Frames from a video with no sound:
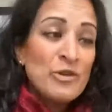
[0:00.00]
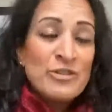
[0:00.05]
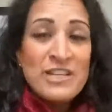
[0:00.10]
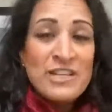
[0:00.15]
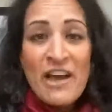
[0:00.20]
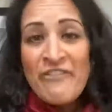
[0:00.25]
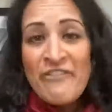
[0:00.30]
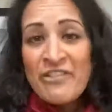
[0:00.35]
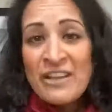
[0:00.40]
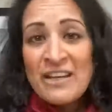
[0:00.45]
You
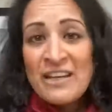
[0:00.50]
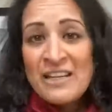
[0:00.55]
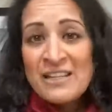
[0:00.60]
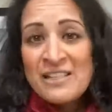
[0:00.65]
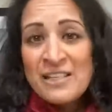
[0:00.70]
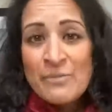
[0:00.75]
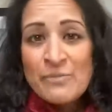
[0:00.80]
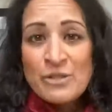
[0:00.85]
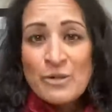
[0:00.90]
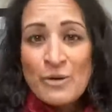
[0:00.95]
definitely
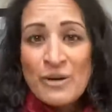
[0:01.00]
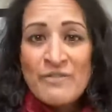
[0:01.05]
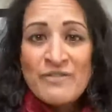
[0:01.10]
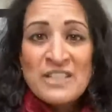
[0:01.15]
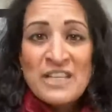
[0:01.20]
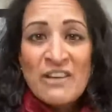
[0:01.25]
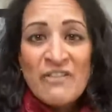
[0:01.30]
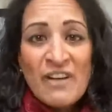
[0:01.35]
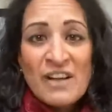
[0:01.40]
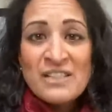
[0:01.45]
need some sort of
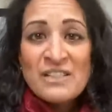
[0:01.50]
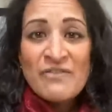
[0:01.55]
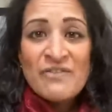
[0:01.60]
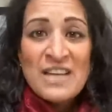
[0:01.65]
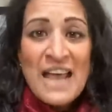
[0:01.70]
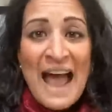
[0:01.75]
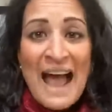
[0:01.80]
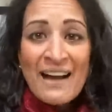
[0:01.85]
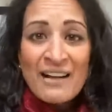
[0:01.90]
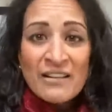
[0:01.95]
defensive
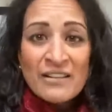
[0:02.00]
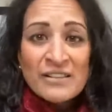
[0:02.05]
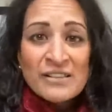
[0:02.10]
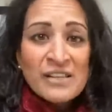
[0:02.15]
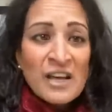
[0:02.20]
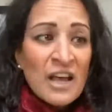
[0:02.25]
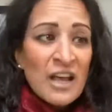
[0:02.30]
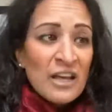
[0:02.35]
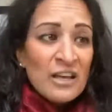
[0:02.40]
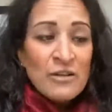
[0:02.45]
tackles.